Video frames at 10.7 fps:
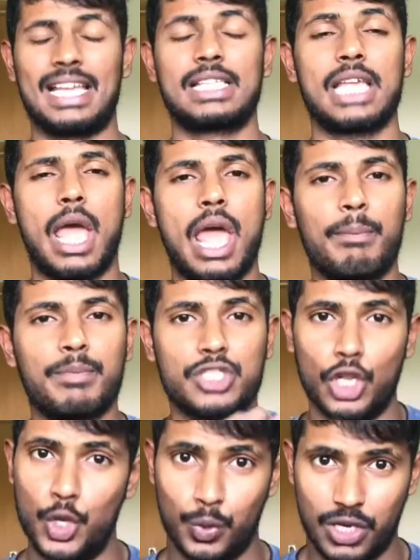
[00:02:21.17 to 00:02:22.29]
It's
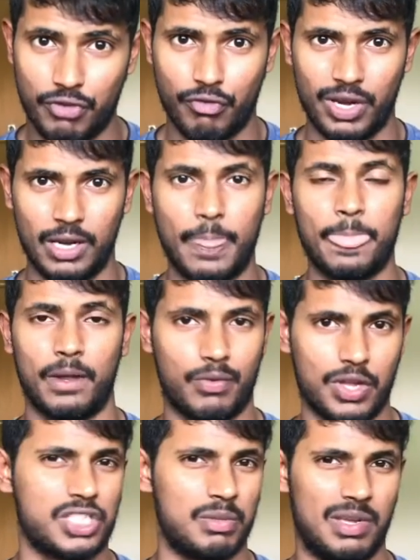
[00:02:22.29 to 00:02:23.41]
absolutely free.
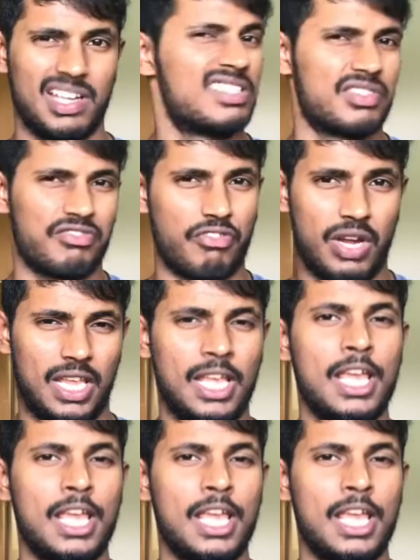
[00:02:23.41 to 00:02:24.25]
Trust me, it's free.